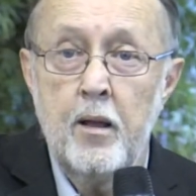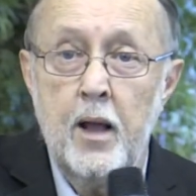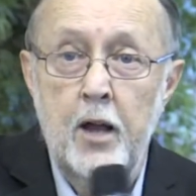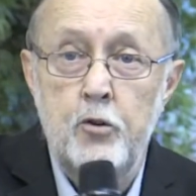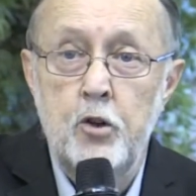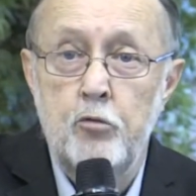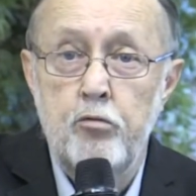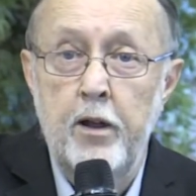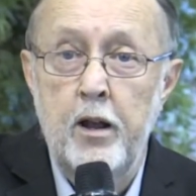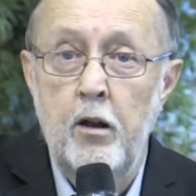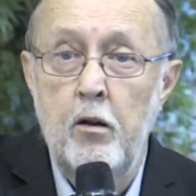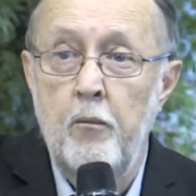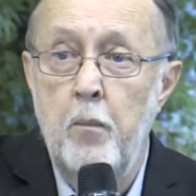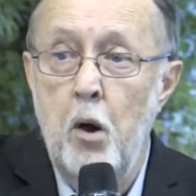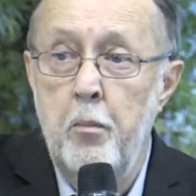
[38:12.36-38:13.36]
I just read
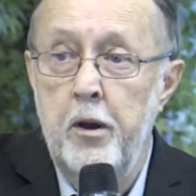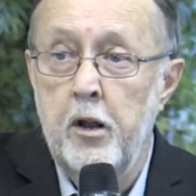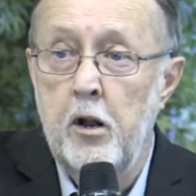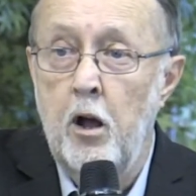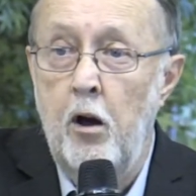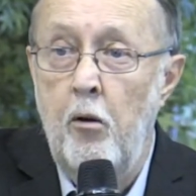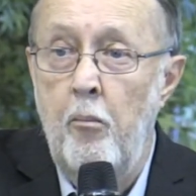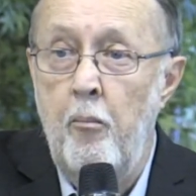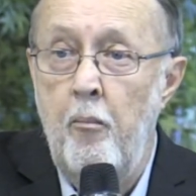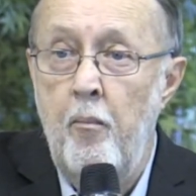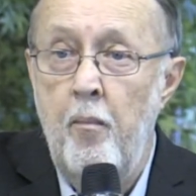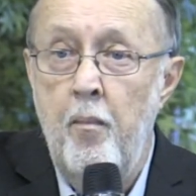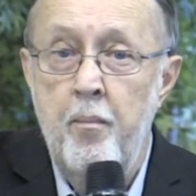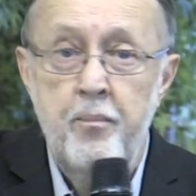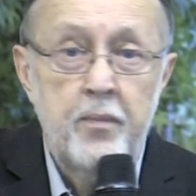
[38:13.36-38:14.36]
it a moment ago.
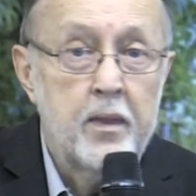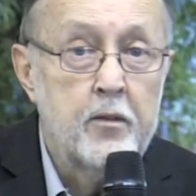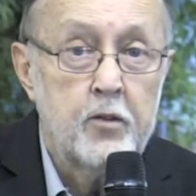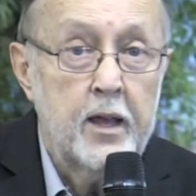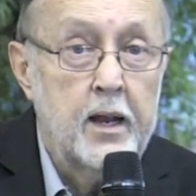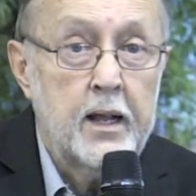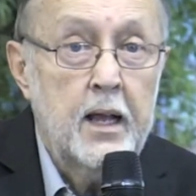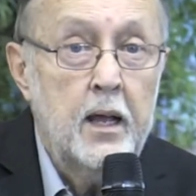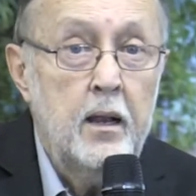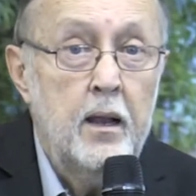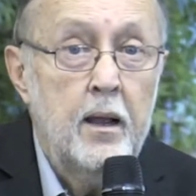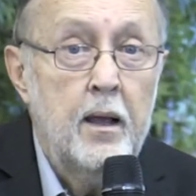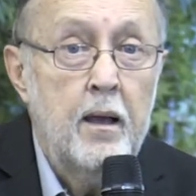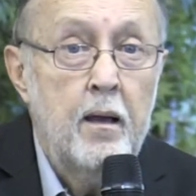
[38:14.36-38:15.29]
Say it again.